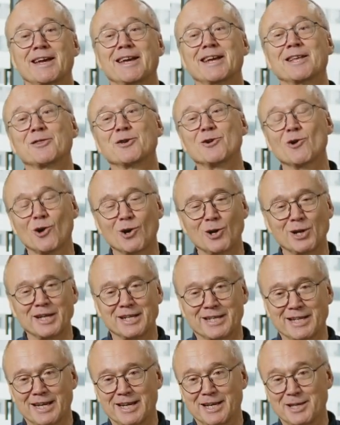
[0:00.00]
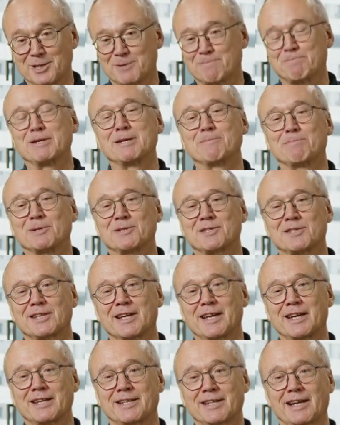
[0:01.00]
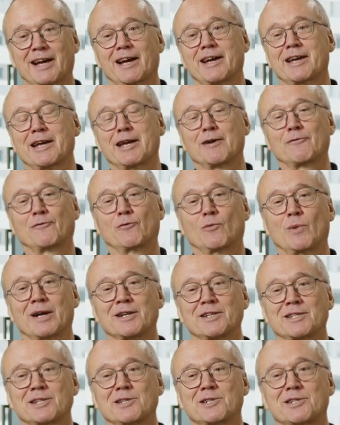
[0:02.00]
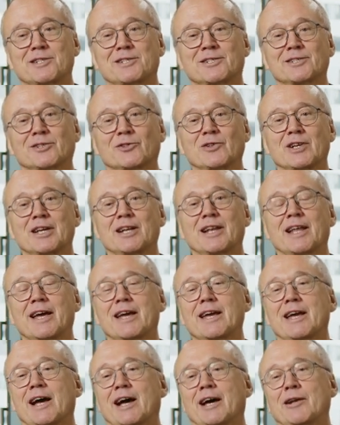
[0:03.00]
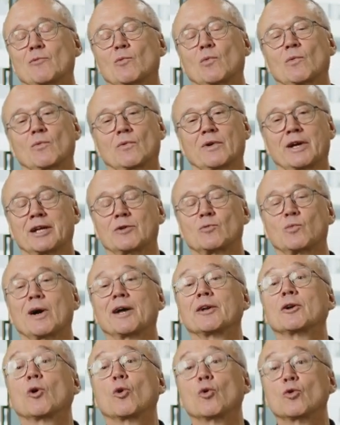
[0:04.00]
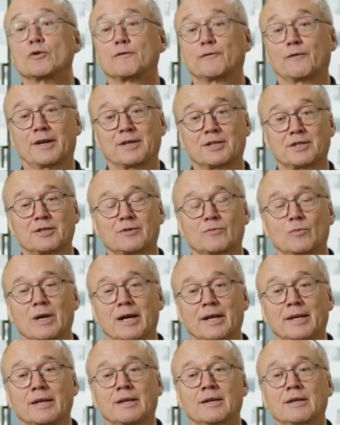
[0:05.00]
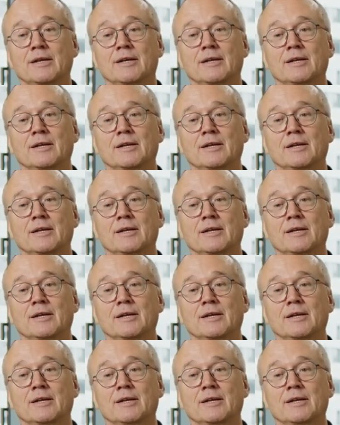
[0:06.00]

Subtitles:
In the early days, people said, I have one digital relay and one old-fashioned one,